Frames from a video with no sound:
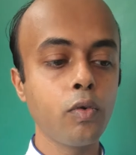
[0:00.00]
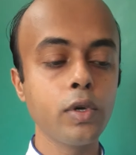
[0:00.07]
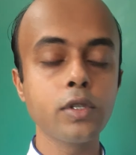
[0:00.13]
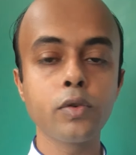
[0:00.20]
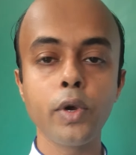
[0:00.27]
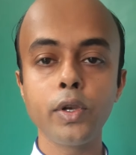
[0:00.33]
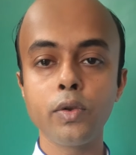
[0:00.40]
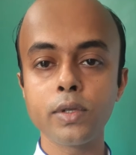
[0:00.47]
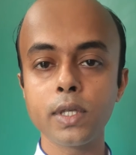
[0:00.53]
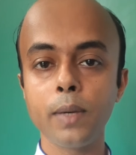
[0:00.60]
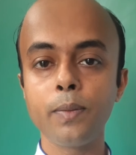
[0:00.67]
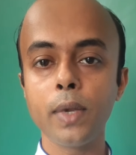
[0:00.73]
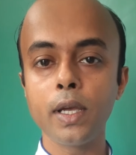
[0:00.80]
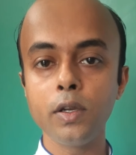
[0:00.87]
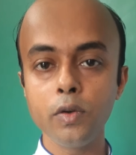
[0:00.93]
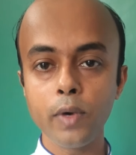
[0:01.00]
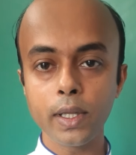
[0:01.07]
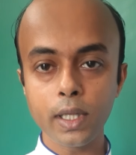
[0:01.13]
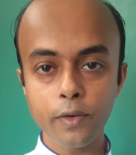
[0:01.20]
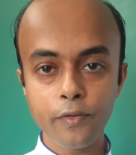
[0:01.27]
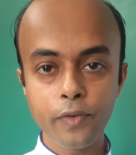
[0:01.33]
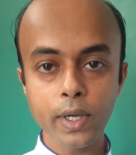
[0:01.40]
who is going to supply you
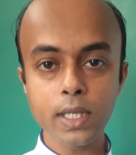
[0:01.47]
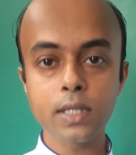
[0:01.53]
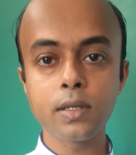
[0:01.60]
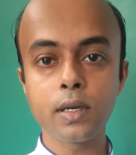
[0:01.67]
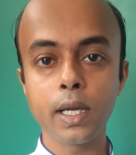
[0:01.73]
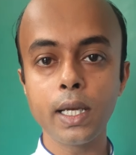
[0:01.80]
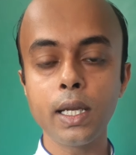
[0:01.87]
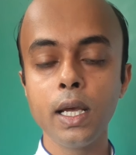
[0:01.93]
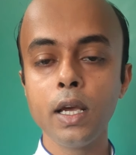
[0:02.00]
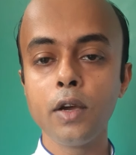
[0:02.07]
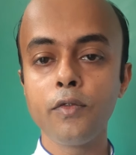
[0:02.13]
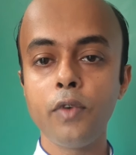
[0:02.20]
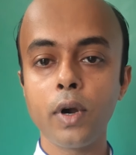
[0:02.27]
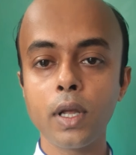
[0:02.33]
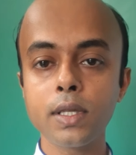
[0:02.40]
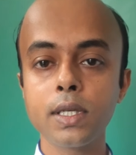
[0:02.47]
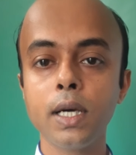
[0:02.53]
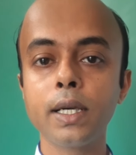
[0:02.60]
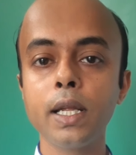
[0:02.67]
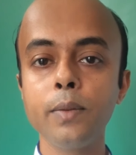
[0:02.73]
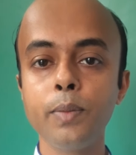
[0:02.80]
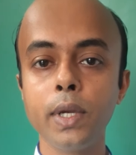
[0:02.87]
at a fixed rate for a
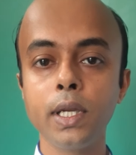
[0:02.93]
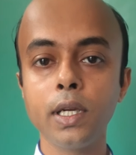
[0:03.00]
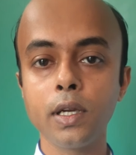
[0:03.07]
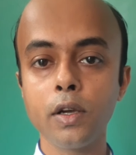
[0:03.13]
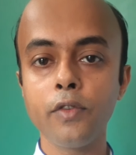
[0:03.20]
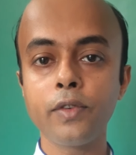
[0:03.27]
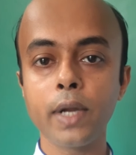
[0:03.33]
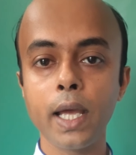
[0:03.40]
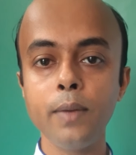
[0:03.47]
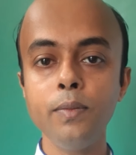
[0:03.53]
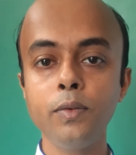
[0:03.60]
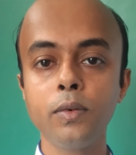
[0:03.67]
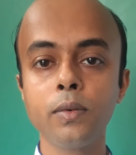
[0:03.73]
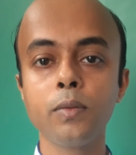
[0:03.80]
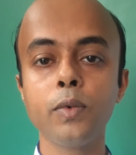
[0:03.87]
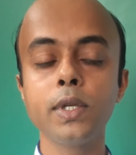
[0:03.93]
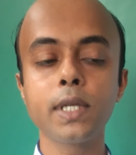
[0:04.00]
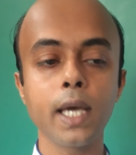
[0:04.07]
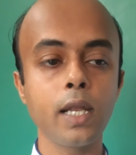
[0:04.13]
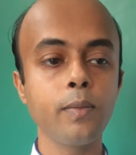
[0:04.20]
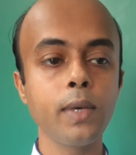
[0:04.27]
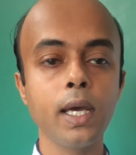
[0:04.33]
certain period of time, which
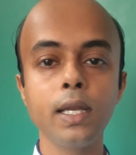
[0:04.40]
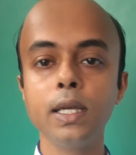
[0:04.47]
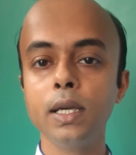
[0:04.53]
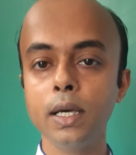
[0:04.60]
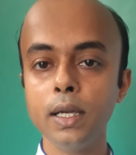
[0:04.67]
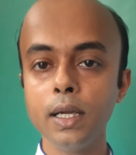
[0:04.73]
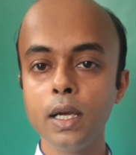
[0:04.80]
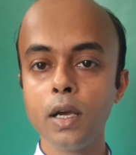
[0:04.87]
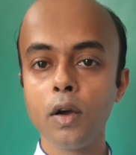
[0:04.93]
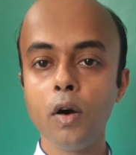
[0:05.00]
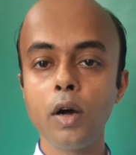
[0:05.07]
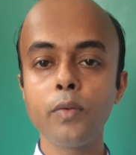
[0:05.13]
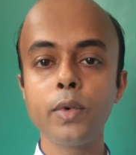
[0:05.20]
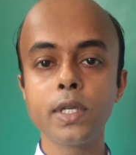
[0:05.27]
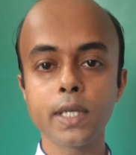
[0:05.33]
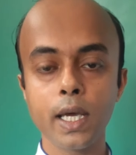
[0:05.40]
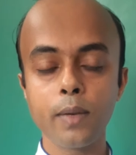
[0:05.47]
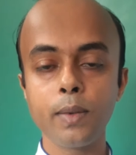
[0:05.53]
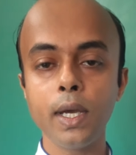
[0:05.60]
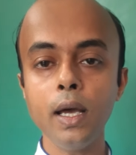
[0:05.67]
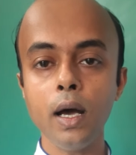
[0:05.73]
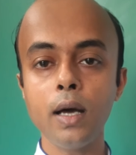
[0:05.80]
can be an year or which can
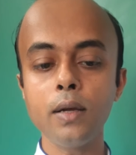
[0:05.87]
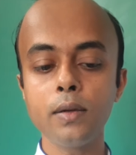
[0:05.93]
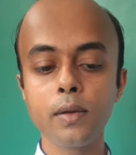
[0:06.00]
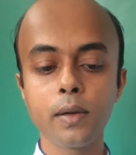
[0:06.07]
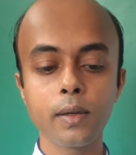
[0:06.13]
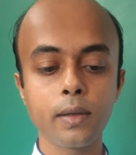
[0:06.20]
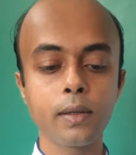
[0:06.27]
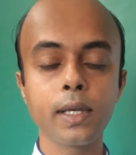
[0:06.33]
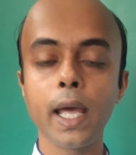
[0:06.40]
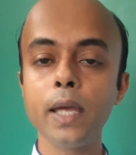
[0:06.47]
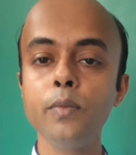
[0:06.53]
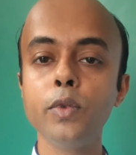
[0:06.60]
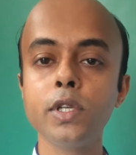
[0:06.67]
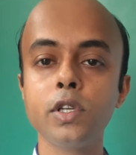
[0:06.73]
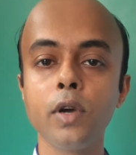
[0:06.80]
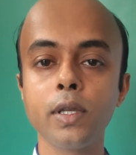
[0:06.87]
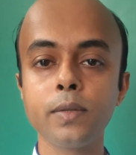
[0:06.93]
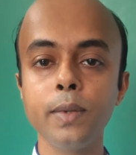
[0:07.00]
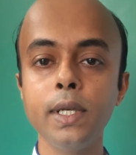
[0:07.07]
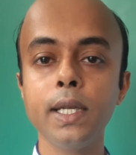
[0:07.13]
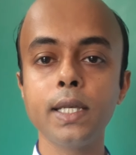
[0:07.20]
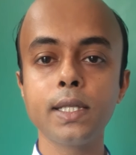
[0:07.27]
be a time which has
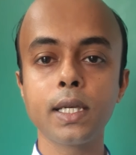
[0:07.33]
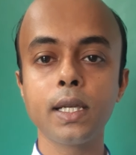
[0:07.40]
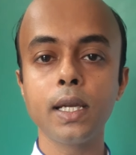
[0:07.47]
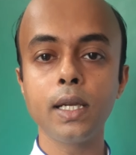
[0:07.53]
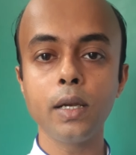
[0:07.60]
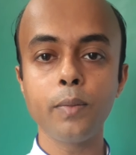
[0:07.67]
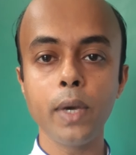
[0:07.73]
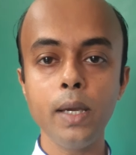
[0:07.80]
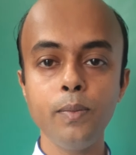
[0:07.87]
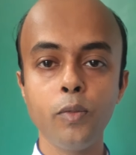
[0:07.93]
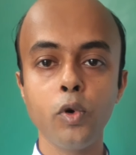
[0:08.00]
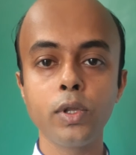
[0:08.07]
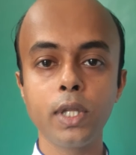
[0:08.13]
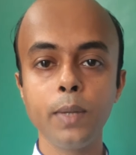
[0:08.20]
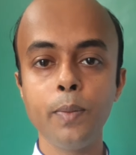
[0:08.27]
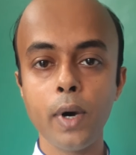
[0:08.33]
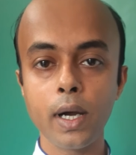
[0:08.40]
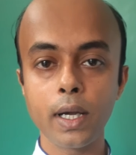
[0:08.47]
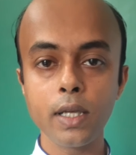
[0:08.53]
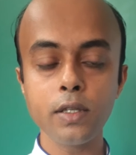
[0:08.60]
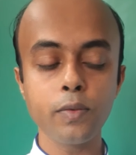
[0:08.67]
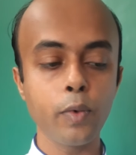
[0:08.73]
been designated by both the
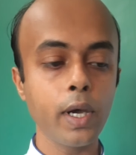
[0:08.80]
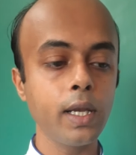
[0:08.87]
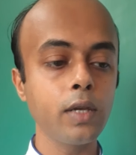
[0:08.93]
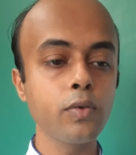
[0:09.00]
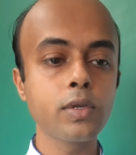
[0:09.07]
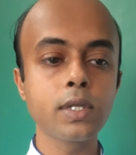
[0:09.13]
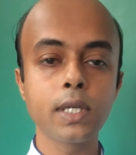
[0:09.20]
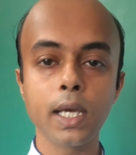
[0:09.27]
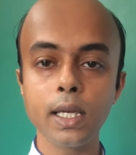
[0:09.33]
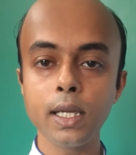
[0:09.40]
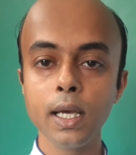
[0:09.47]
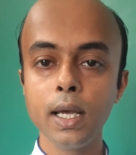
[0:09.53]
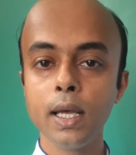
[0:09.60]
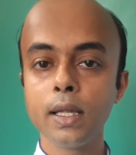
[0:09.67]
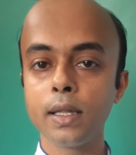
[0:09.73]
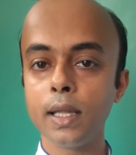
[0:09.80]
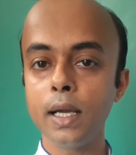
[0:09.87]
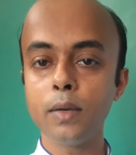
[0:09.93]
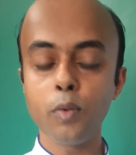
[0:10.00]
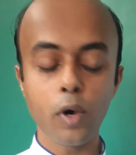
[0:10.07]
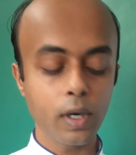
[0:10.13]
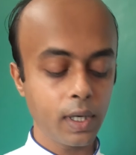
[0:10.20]
parties, where you state
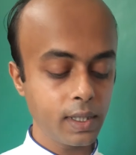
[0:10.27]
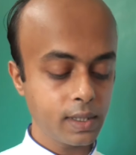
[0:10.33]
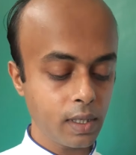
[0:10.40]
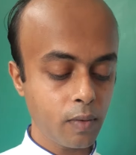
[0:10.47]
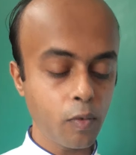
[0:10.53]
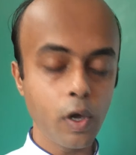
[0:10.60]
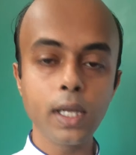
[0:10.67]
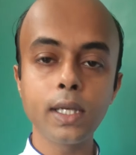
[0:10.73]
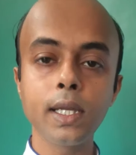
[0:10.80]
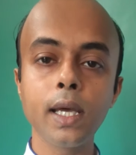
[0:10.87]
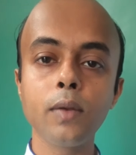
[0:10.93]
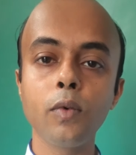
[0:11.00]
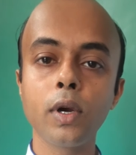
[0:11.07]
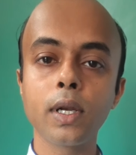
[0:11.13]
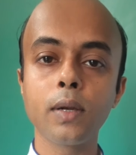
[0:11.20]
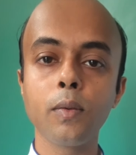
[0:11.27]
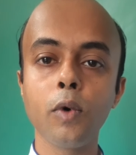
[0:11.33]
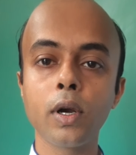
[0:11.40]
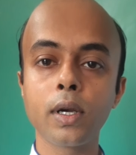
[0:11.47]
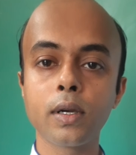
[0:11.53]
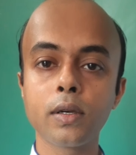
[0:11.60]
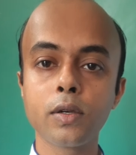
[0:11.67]
that what is the quality and
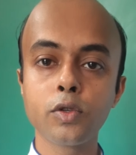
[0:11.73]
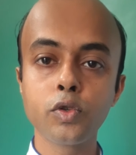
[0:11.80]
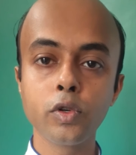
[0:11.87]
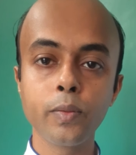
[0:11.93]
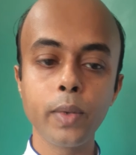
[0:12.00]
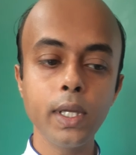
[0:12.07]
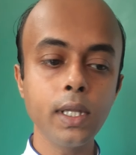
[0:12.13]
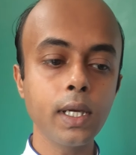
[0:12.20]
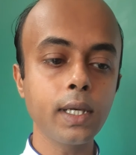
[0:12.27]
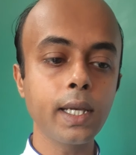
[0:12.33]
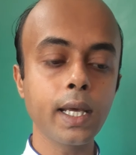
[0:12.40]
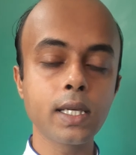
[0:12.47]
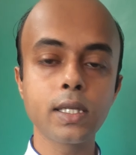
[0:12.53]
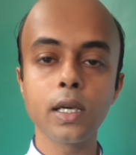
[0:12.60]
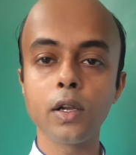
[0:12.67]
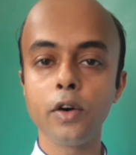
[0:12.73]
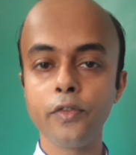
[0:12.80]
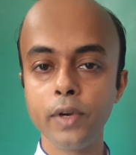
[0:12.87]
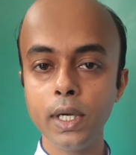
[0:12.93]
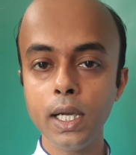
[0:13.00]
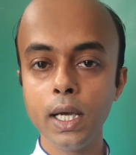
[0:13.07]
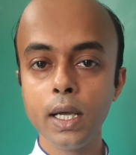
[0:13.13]
what should be the texture of
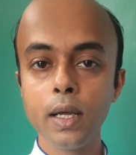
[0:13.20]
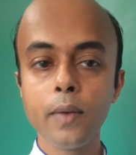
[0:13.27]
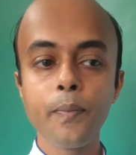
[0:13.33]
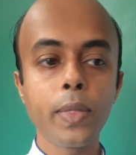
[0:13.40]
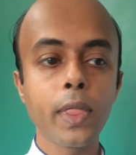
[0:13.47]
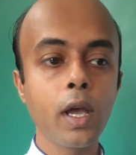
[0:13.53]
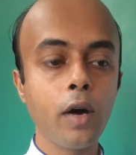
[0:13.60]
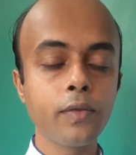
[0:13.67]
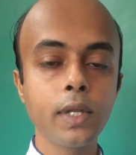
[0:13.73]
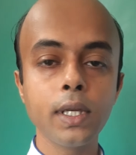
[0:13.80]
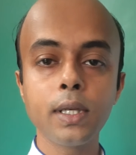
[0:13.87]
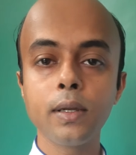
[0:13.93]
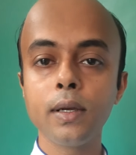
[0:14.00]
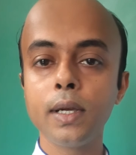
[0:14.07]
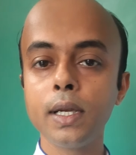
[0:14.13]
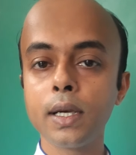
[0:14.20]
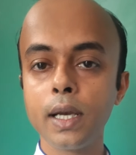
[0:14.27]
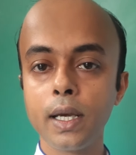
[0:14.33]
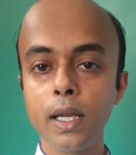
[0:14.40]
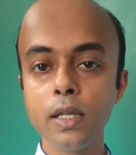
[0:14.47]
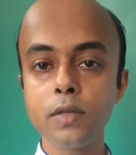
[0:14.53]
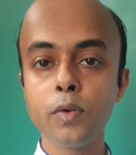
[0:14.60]
it, of that
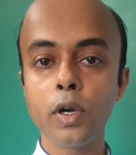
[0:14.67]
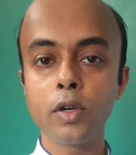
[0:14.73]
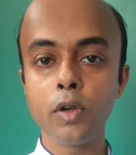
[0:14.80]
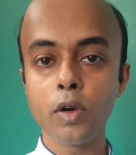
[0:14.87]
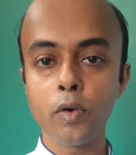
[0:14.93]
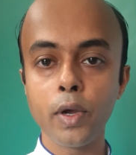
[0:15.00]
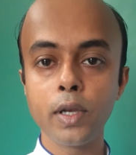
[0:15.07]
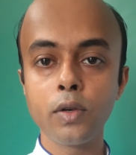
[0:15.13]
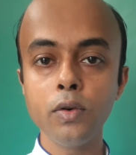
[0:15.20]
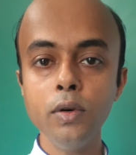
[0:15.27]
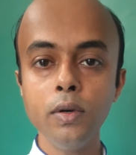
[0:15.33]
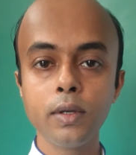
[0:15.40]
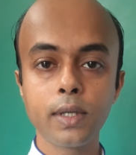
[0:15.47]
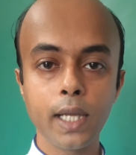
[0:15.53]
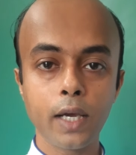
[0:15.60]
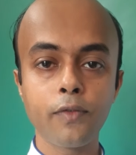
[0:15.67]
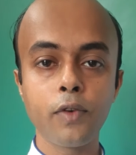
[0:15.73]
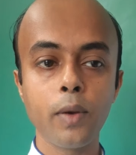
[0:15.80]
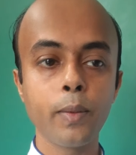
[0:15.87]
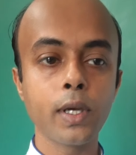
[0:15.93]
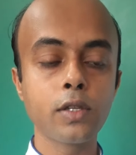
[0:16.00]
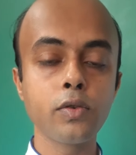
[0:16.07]
ingredients what you are going to take from it.